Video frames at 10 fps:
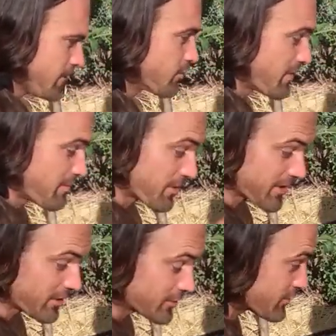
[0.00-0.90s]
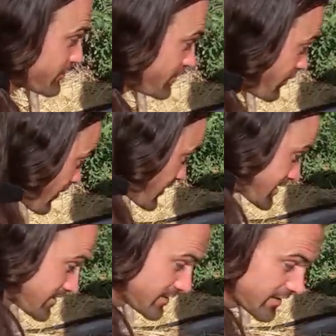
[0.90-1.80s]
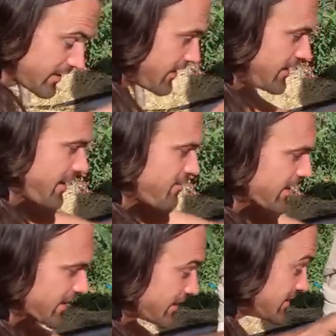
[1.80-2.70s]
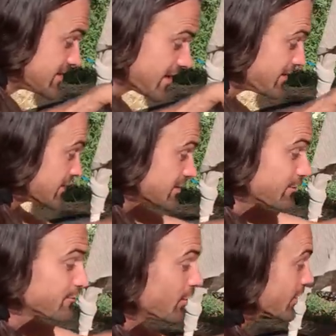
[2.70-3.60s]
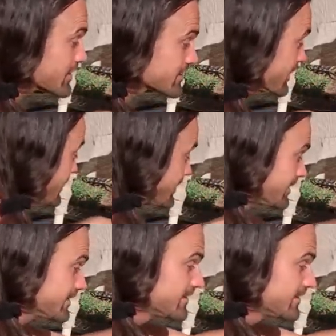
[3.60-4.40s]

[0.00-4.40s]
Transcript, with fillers: or my permaculture food forest and how am I going to design this little forest right here?